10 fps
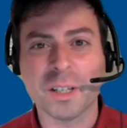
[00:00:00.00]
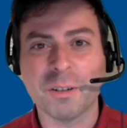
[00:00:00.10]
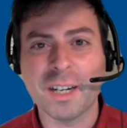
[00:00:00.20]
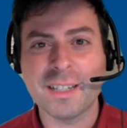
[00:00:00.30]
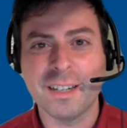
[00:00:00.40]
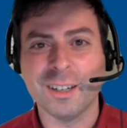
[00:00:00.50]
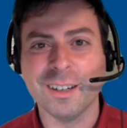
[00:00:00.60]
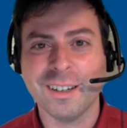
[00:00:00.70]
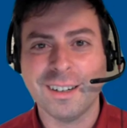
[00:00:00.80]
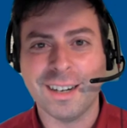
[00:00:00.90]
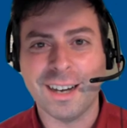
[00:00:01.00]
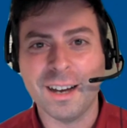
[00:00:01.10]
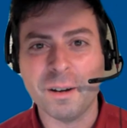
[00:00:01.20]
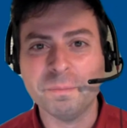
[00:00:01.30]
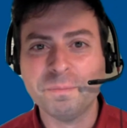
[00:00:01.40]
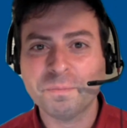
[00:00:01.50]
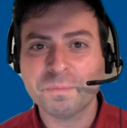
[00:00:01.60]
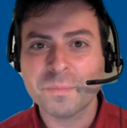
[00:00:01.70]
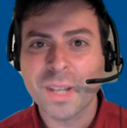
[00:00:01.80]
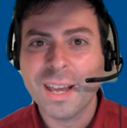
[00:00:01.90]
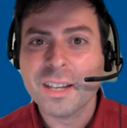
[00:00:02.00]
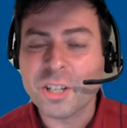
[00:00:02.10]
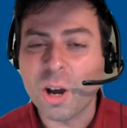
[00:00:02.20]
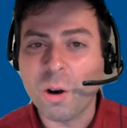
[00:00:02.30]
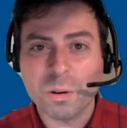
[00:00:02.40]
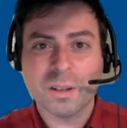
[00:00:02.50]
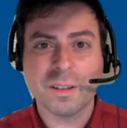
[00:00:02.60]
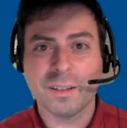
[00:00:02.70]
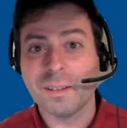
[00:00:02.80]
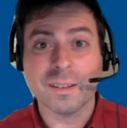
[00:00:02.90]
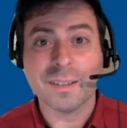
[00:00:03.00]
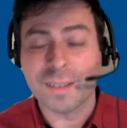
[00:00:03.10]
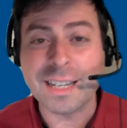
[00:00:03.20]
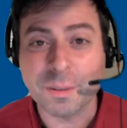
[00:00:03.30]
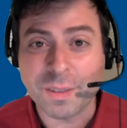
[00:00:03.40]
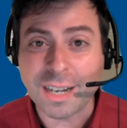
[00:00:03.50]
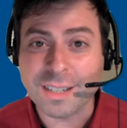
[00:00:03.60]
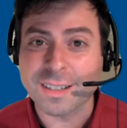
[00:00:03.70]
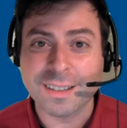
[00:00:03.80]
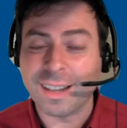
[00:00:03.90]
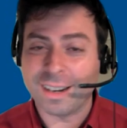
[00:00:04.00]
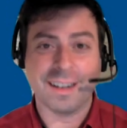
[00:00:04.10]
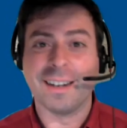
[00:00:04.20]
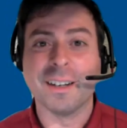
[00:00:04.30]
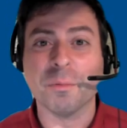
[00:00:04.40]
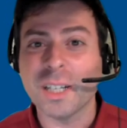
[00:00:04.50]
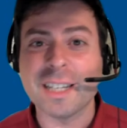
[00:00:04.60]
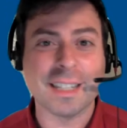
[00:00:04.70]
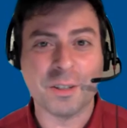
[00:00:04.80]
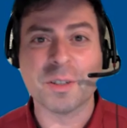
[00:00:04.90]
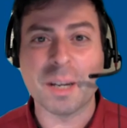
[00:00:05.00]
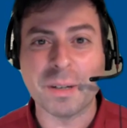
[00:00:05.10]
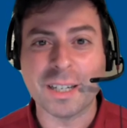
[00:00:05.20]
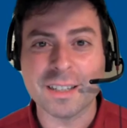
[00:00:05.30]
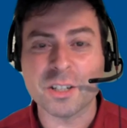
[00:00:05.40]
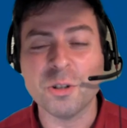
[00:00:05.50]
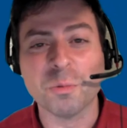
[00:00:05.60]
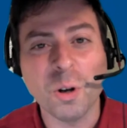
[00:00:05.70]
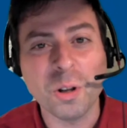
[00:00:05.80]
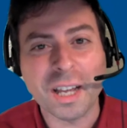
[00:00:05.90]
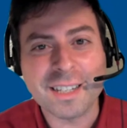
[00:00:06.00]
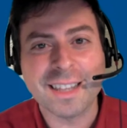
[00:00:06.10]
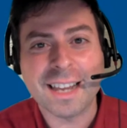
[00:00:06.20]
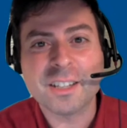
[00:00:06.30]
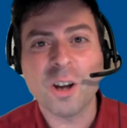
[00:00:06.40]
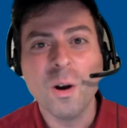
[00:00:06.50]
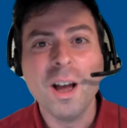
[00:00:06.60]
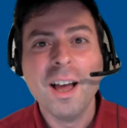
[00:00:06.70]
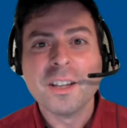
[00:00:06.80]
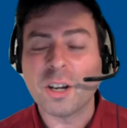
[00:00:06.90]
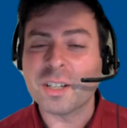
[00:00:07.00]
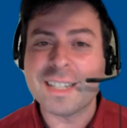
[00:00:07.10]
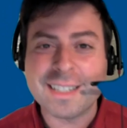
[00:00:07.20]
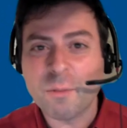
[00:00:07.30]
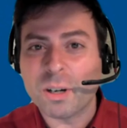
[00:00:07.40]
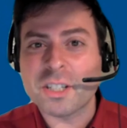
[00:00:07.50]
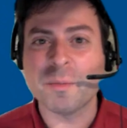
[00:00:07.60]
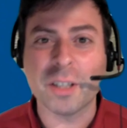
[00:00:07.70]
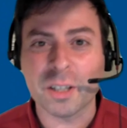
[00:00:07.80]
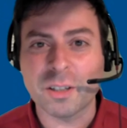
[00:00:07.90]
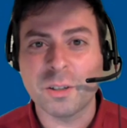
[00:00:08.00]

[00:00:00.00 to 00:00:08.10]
really great to hear. So I didn't realize that you're stepping into this new role. So I was going to say, what are some of the